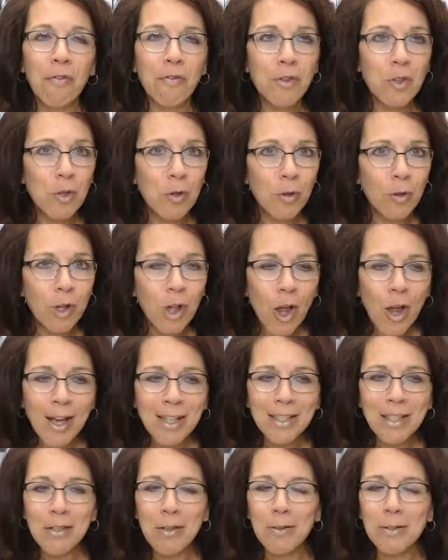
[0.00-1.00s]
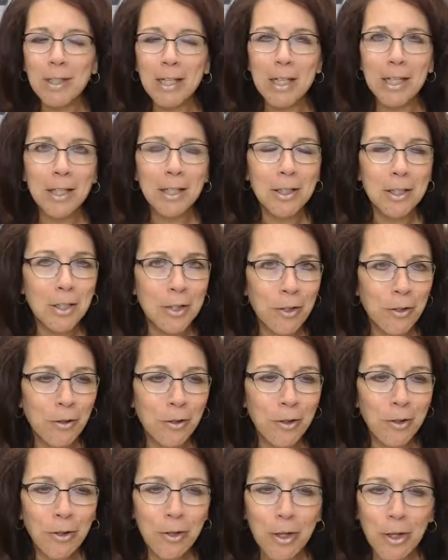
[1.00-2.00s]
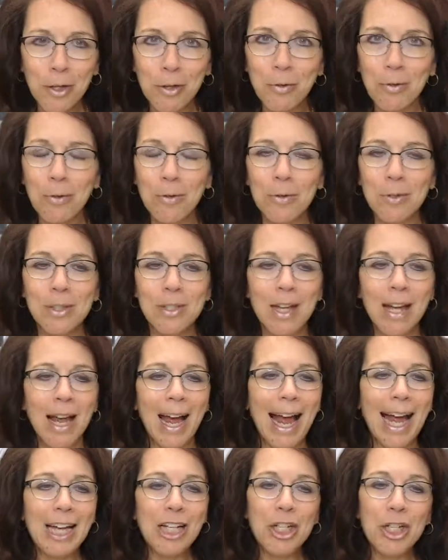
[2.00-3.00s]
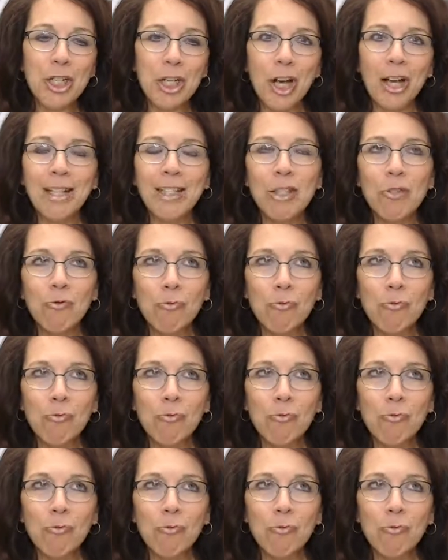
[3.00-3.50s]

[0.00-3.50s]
utilizing those internal cues and just